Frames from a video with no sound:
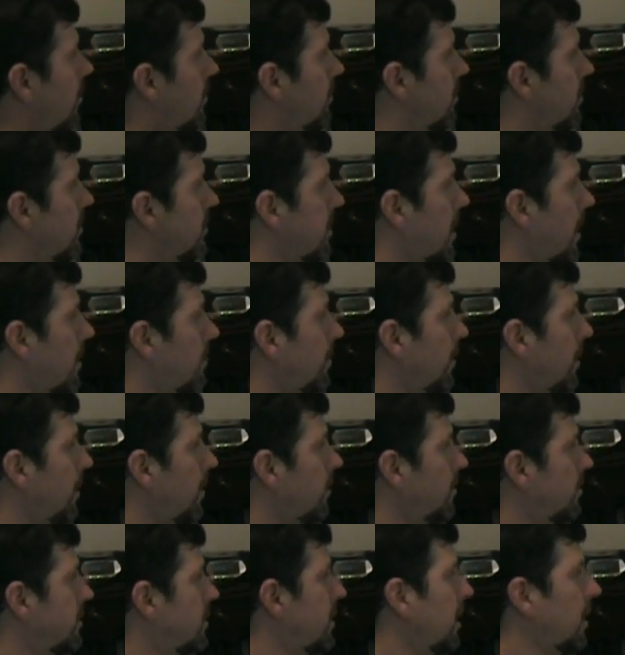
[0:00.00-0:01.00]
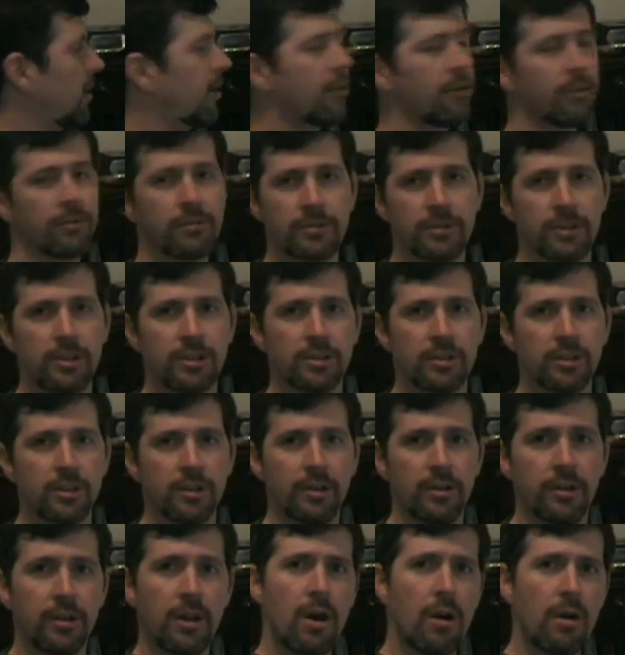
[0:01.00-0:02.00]
cover the topic of
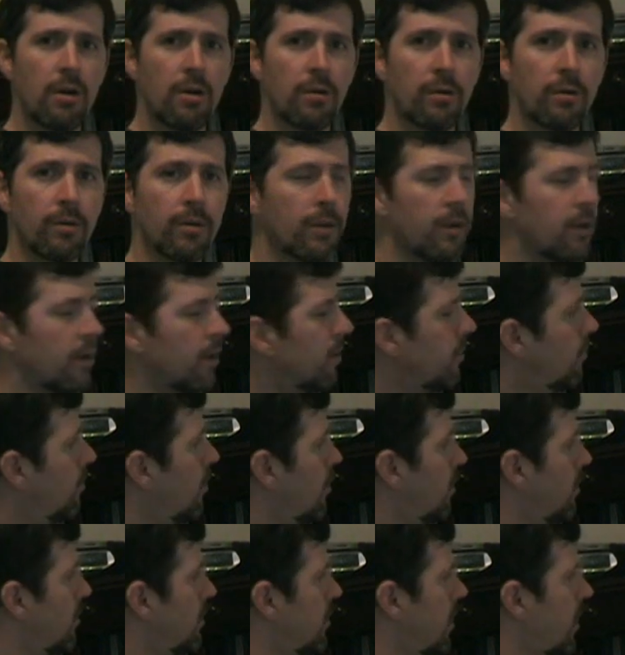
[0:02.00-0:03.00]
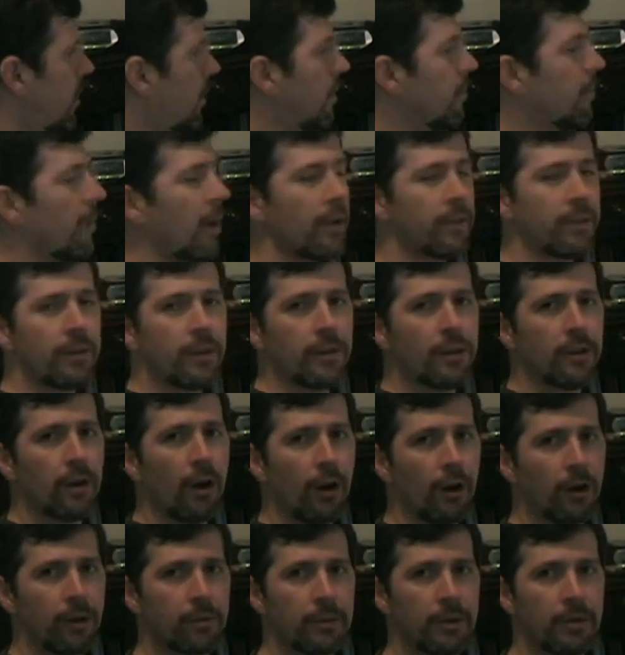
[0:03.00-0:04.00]
secularization no, where we talk about the
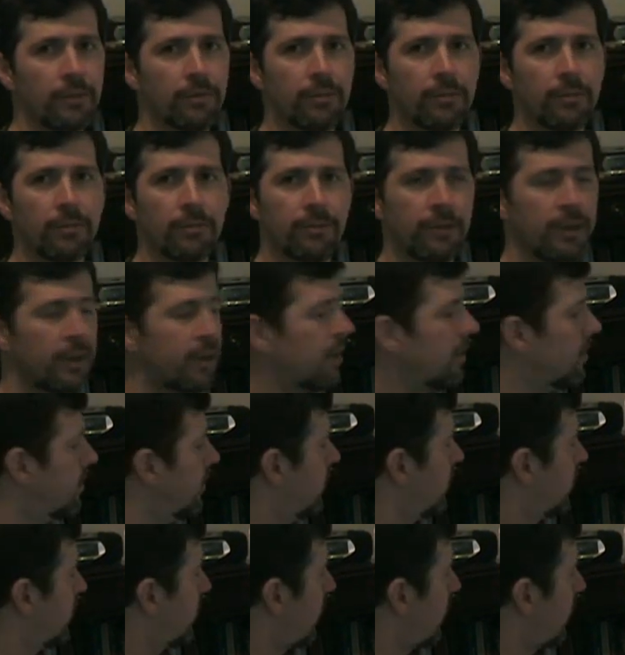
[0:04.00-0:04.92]
argument from Finke and